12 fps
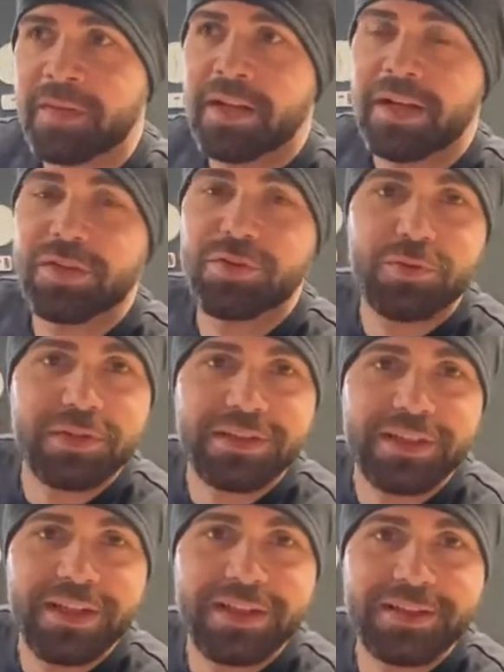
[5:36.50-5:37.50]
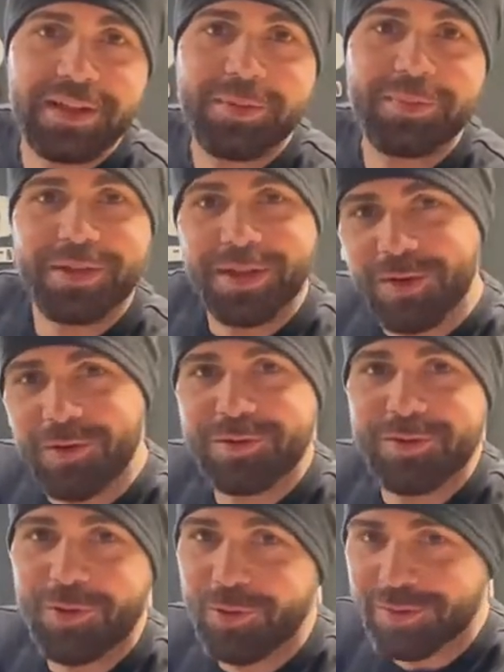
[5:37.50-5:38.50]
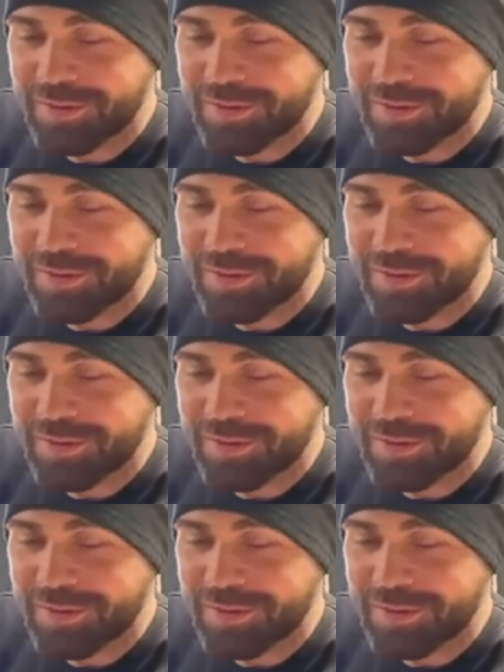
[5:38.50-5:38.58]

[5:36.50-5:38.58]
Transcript: as soon as it heats up, it also cools